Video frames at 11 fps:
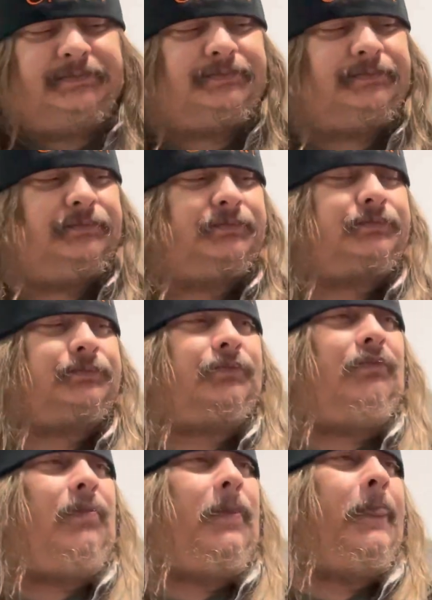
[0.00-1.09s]

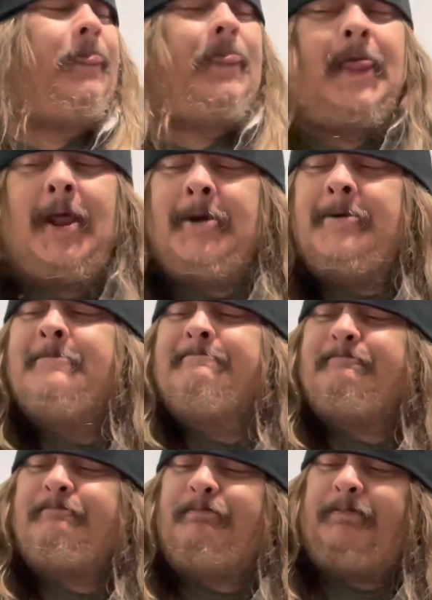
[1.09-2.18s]

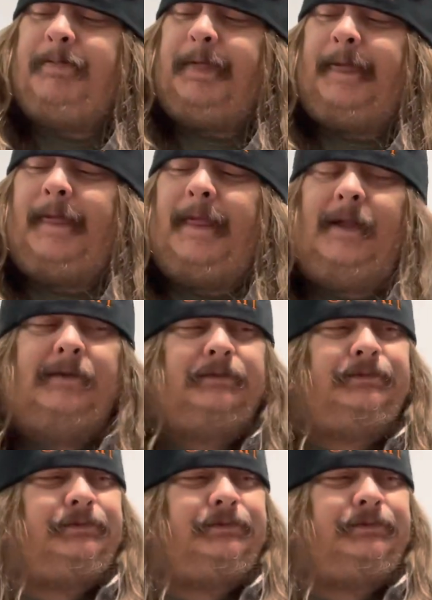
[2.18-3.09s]
No words are spoken by the person on screen.